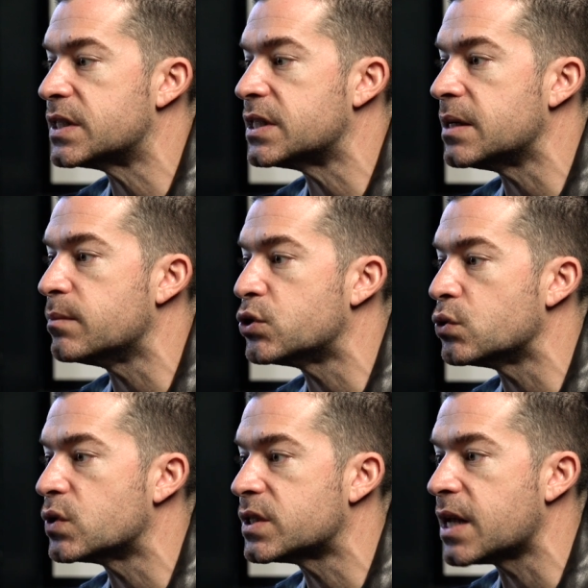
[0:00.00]
seem
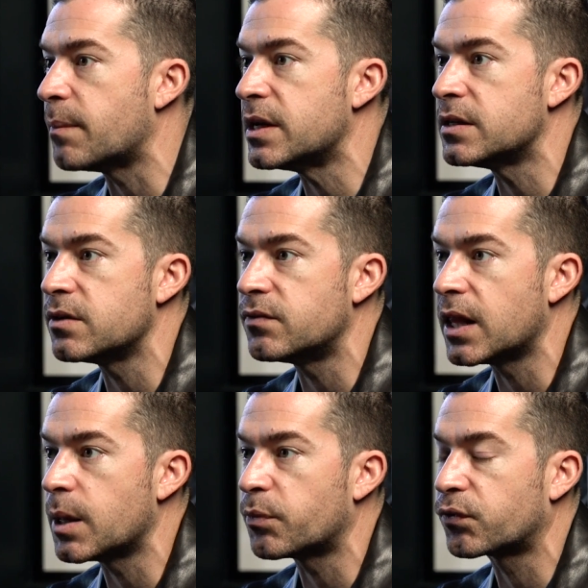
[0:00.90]
to stem and
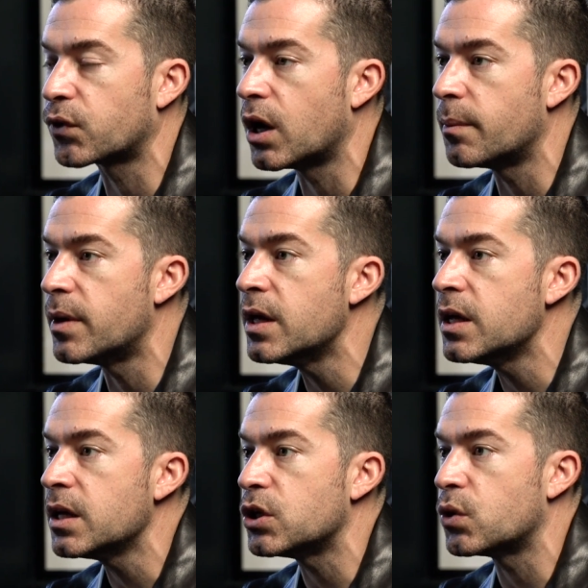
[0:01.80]
develop from
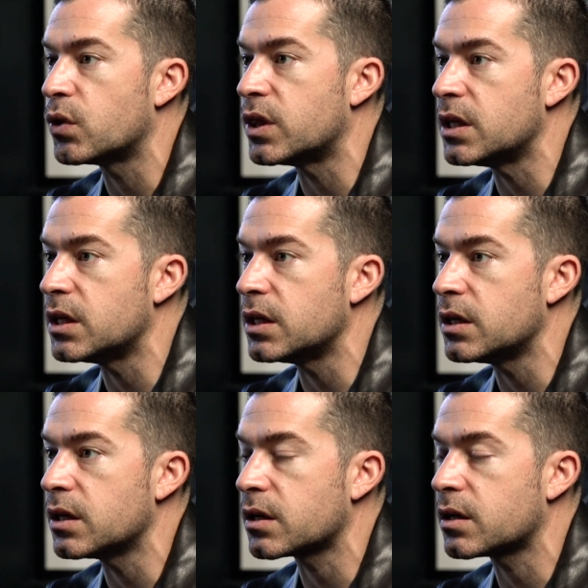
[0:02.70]
the